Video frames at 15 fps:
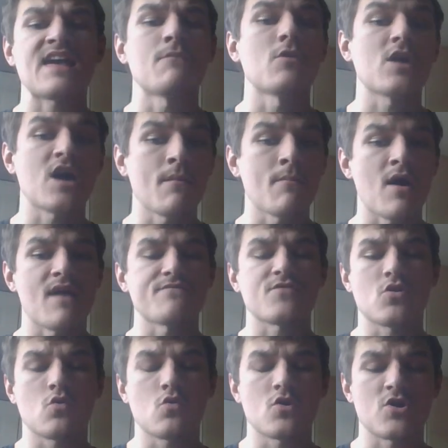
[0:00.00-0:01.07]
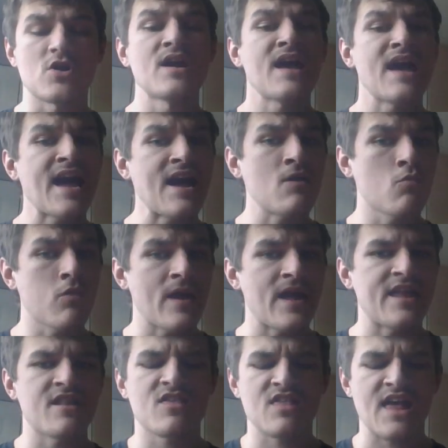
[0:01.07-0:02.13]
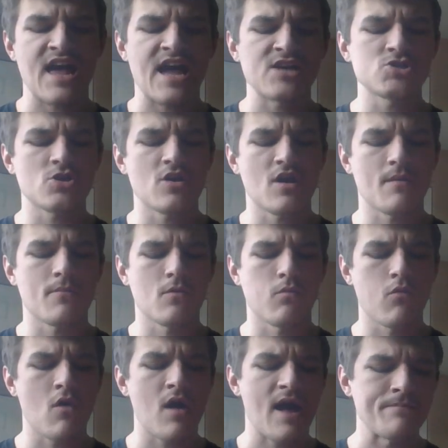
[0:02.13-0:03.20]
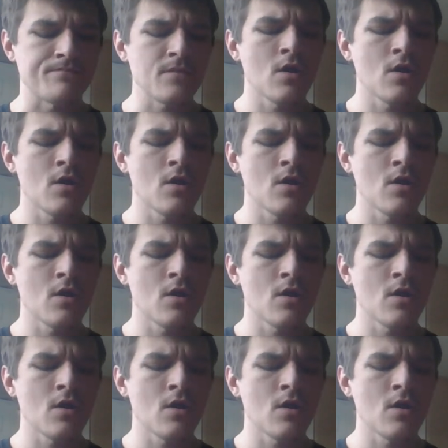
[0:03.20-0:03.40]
and would come off the corner and win stage number one.